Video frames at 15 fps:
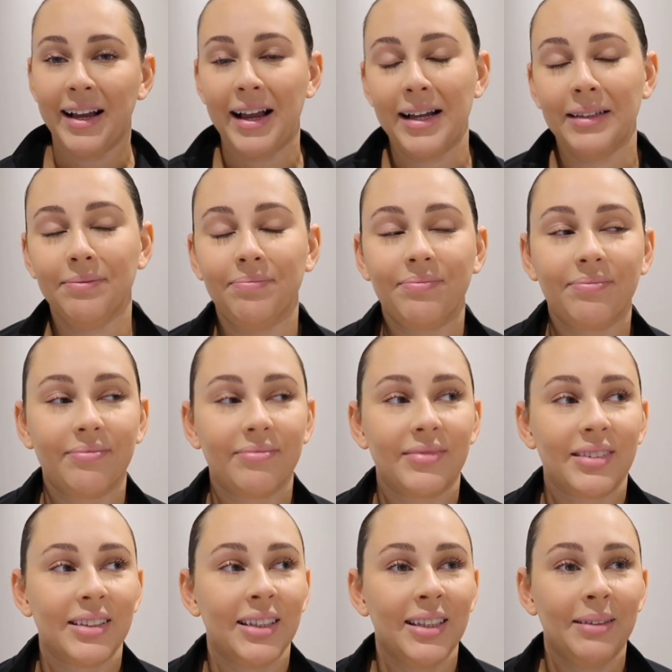Um,
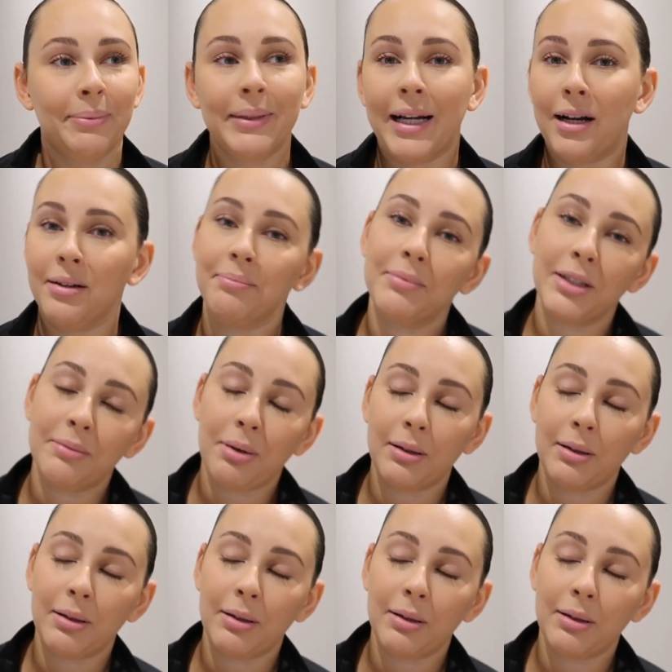but yeah, I'm going to